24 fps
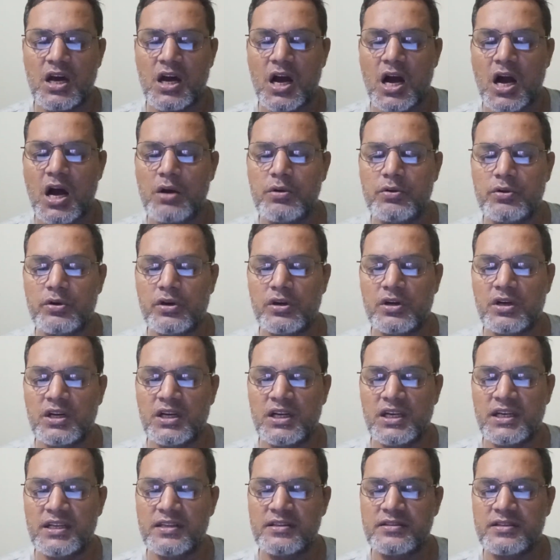how your
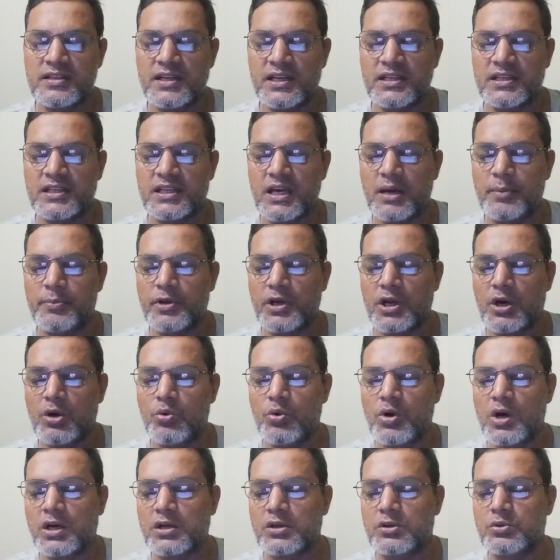lens and camera
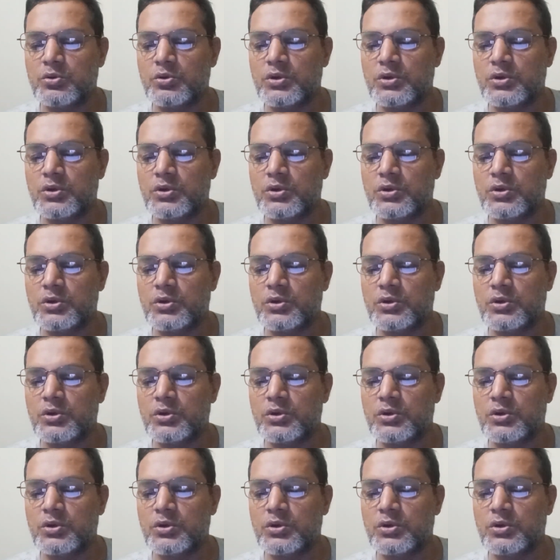work